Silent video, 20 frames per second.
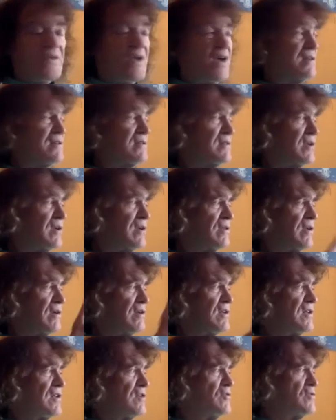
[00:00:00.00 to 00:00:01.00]

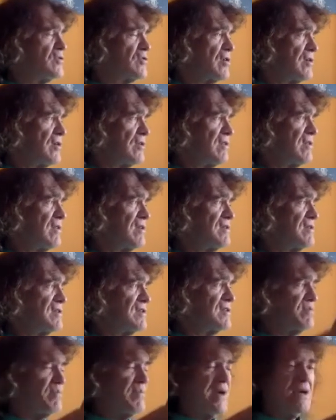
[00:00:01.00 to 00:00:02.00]
that
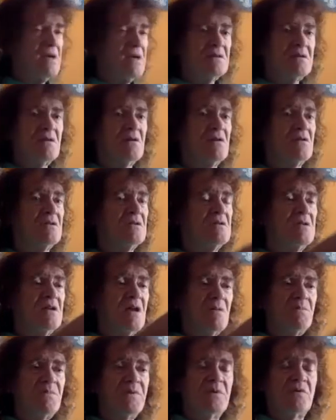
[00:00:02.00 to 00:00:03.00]
is based on
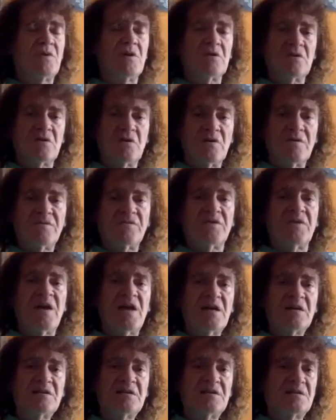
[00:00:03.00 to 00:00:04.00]
the appearance of
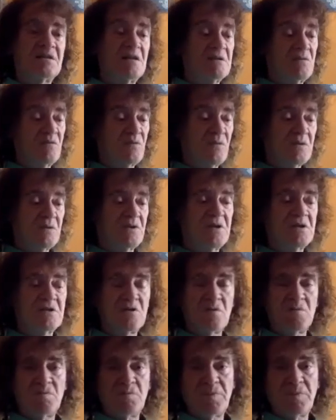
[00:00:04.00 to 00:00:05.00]
death, that will
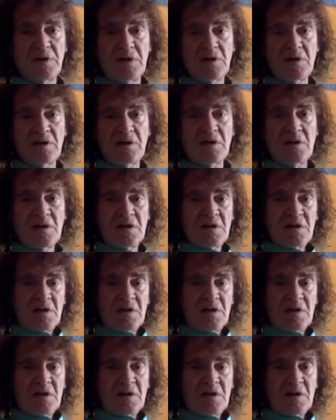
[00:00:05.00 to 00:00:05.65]
disappear,